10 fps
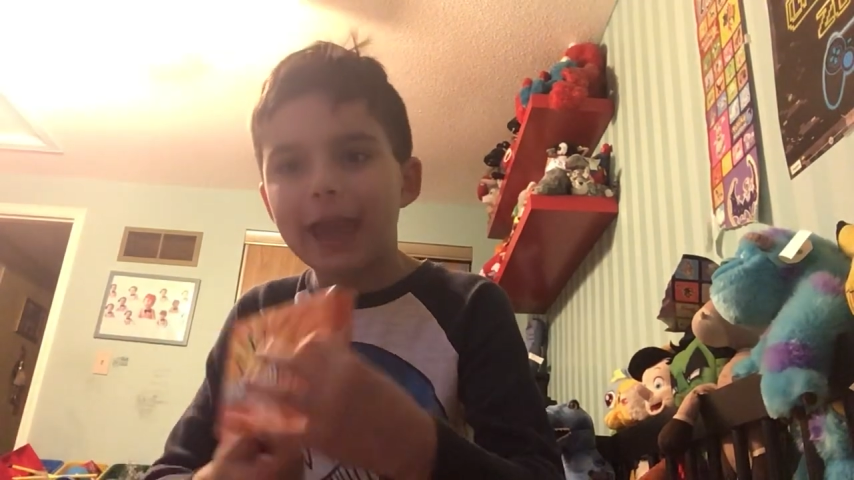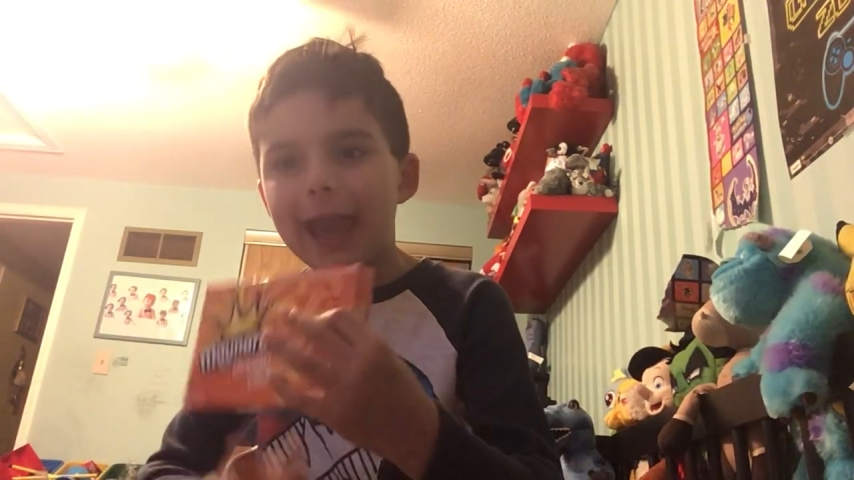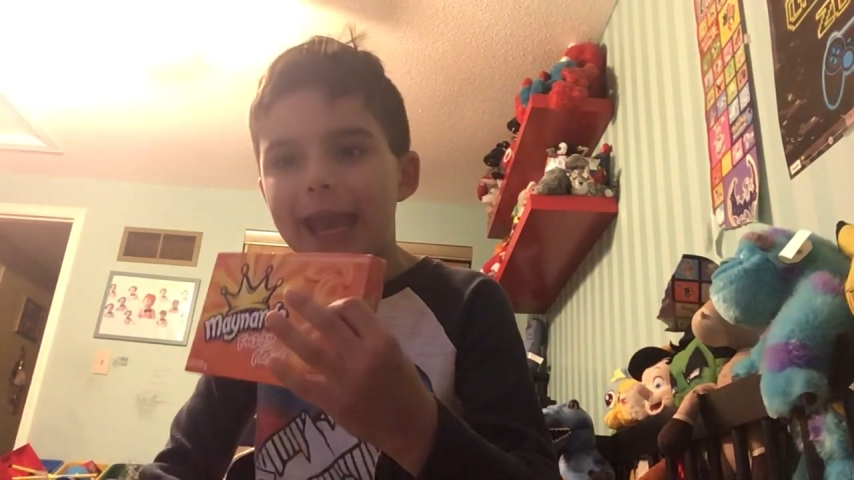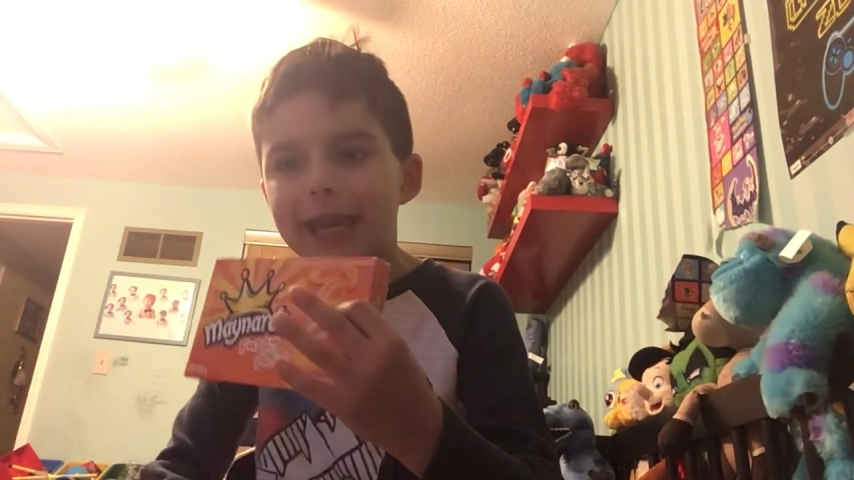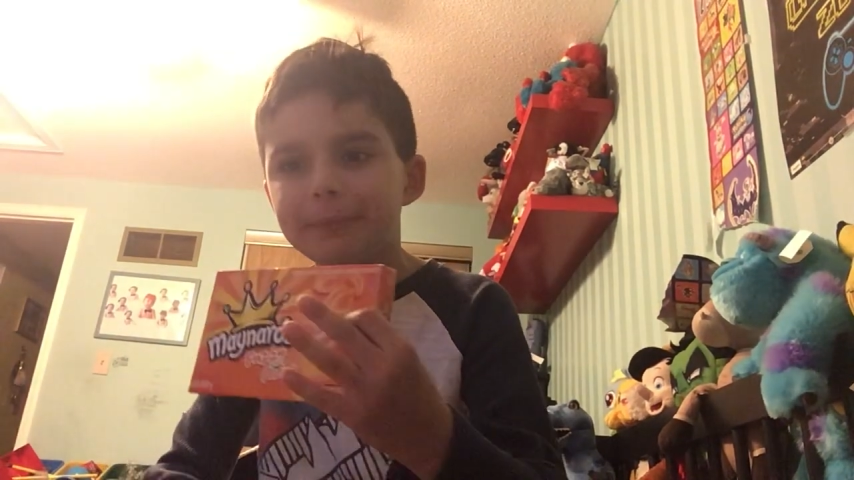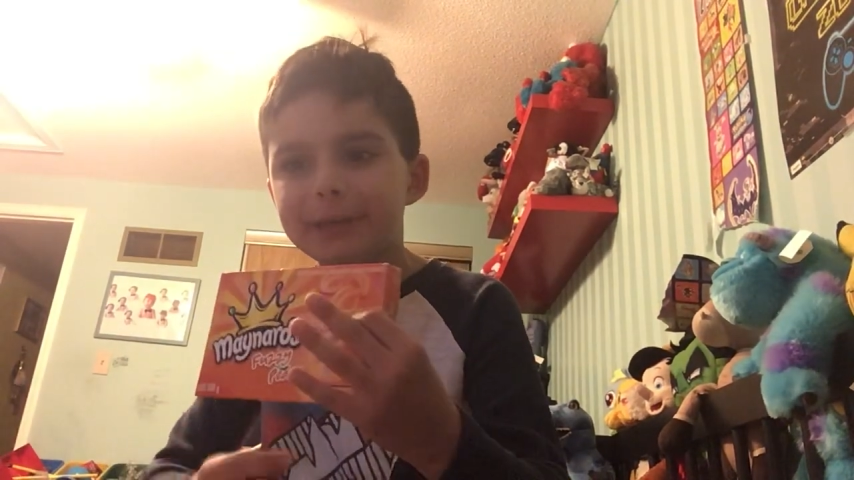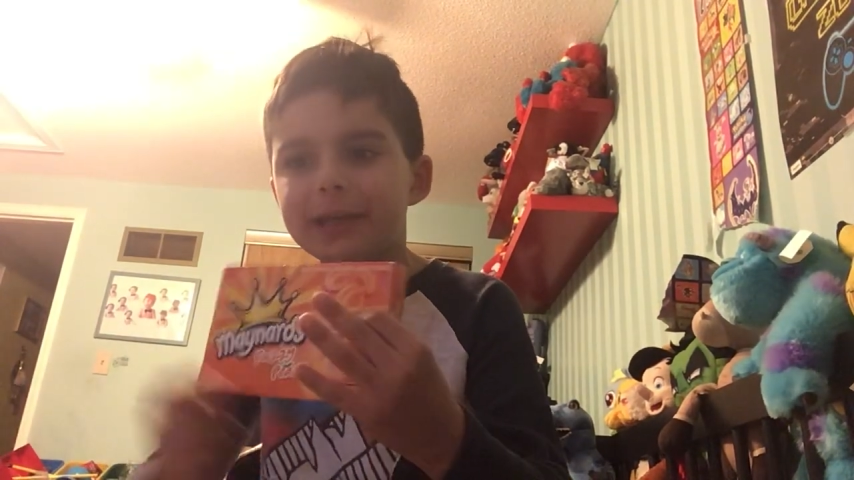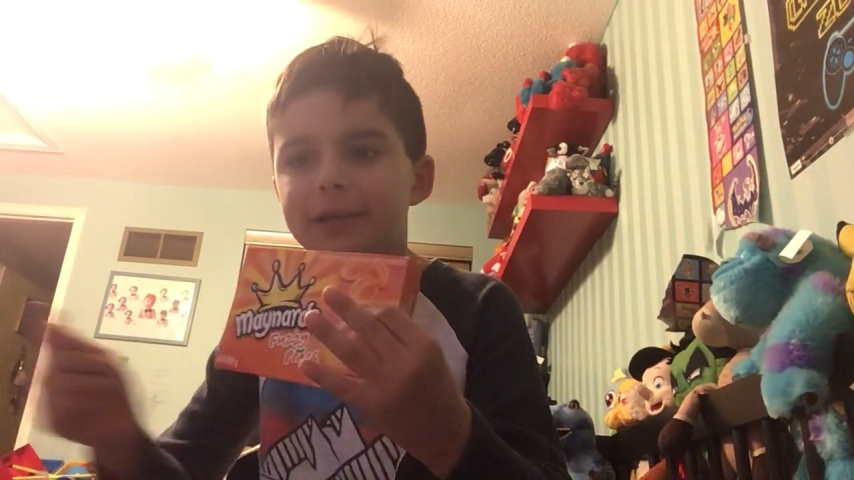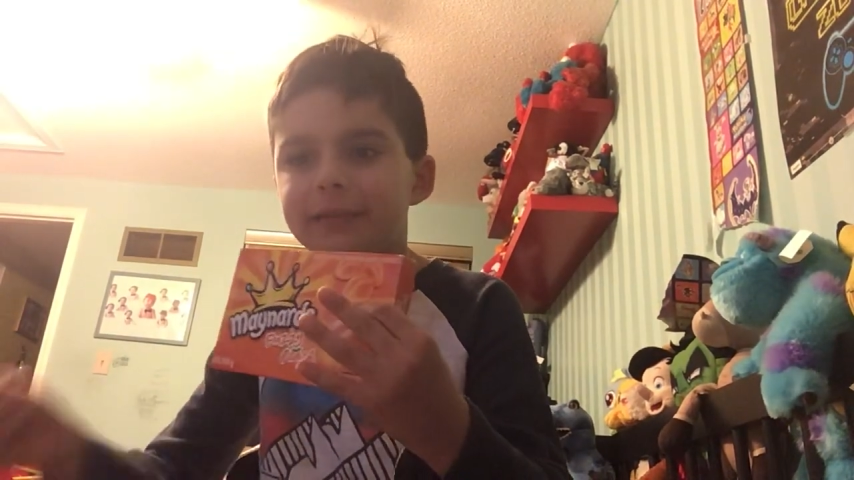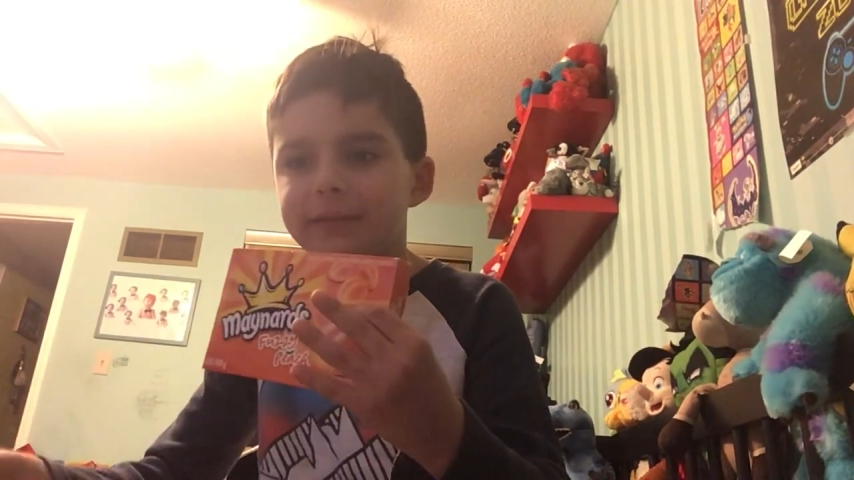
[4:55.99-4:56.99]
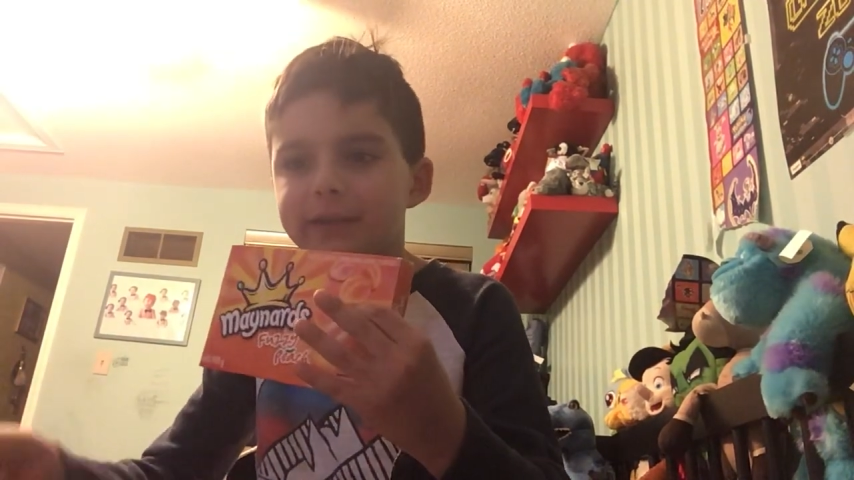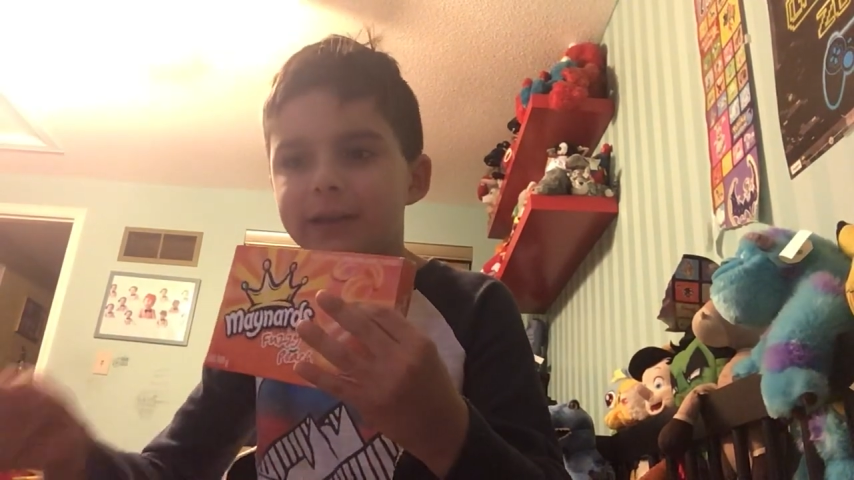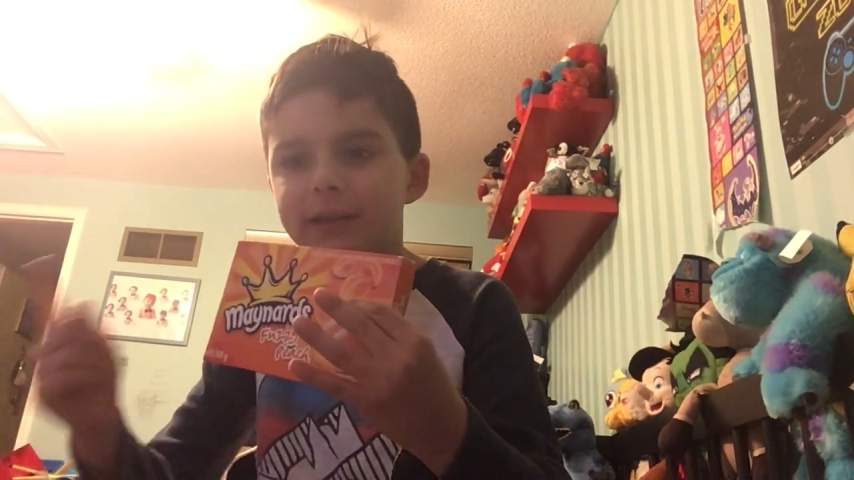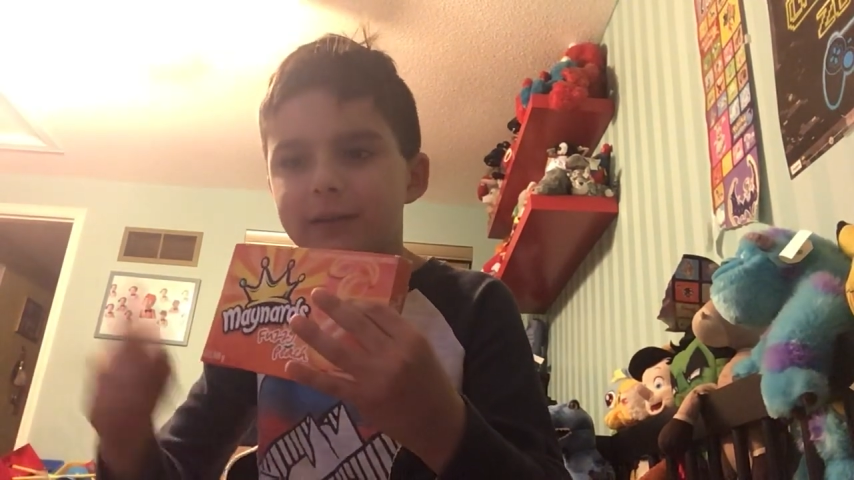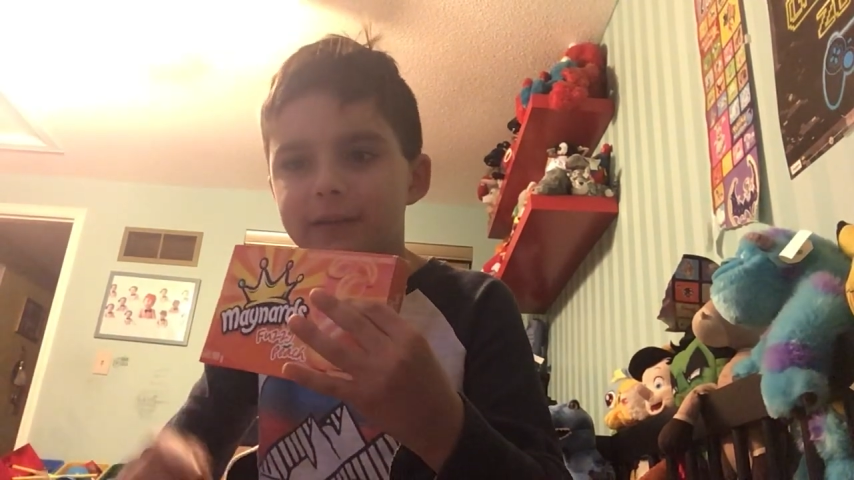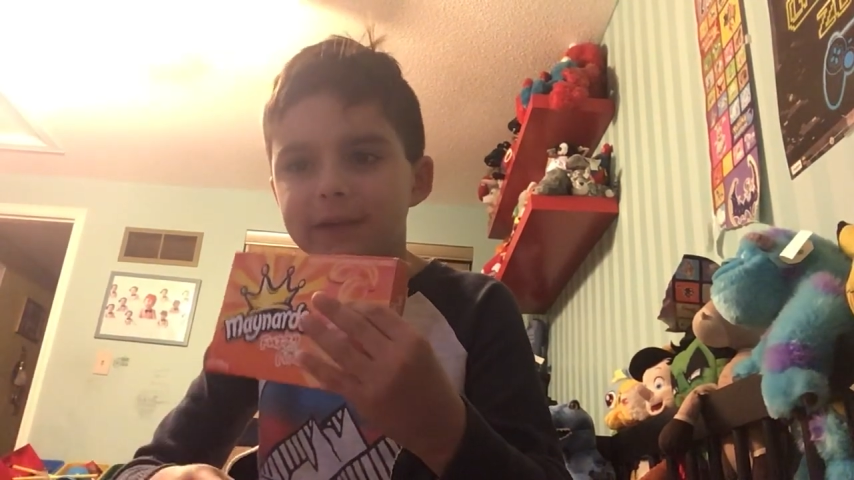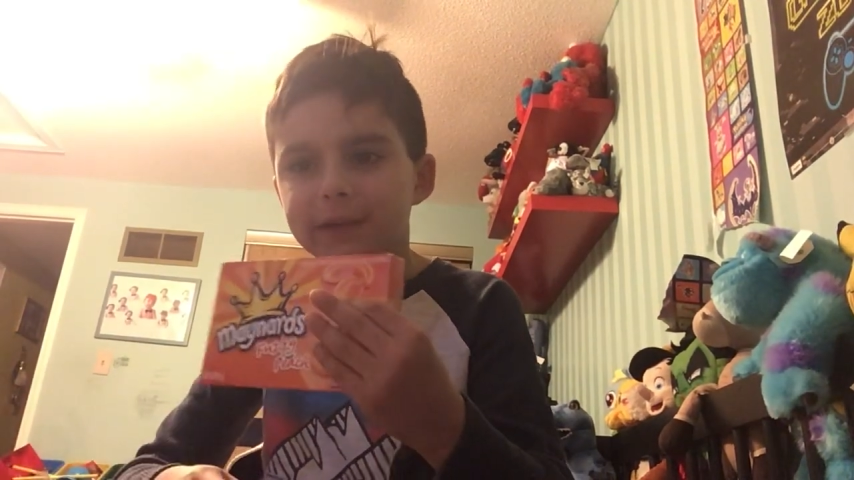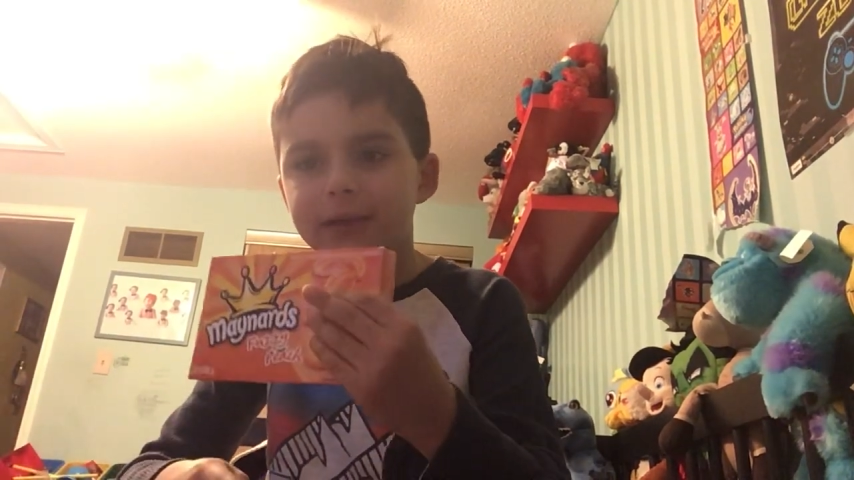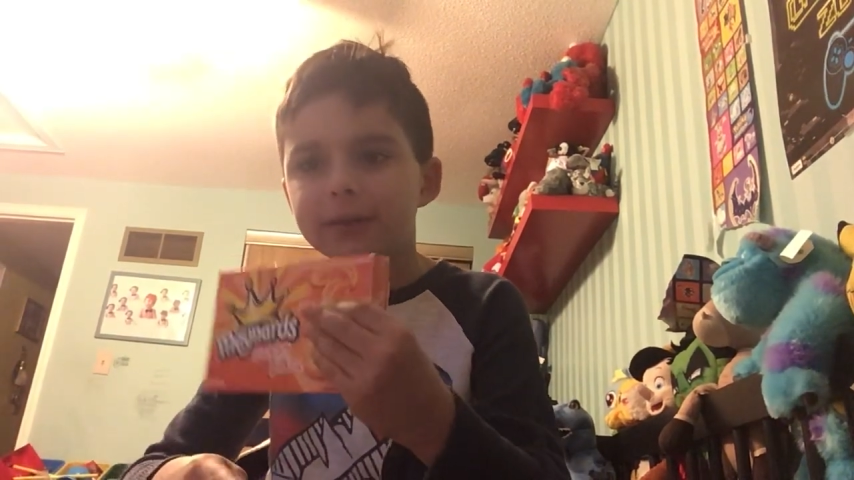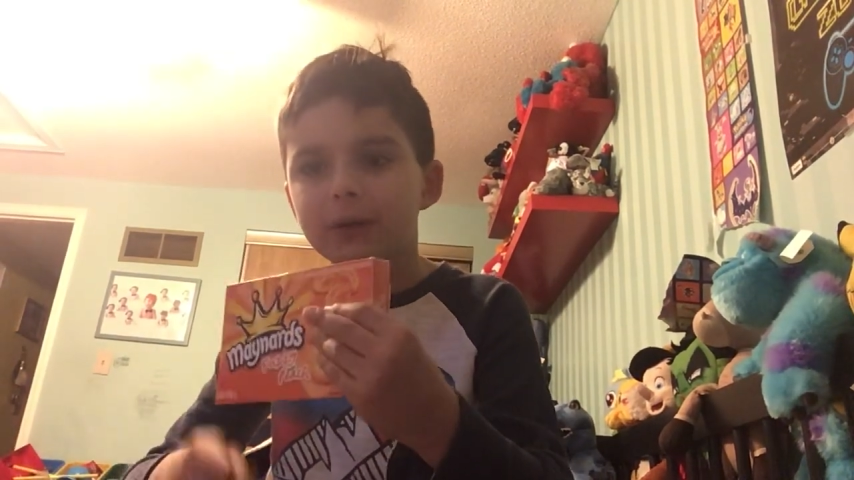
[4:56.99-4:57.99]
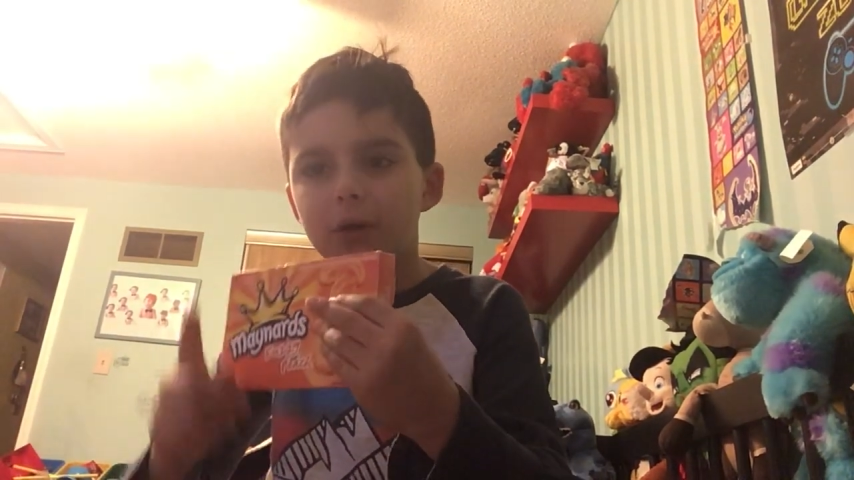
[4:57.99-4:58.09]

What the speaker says: A, B, Z, D.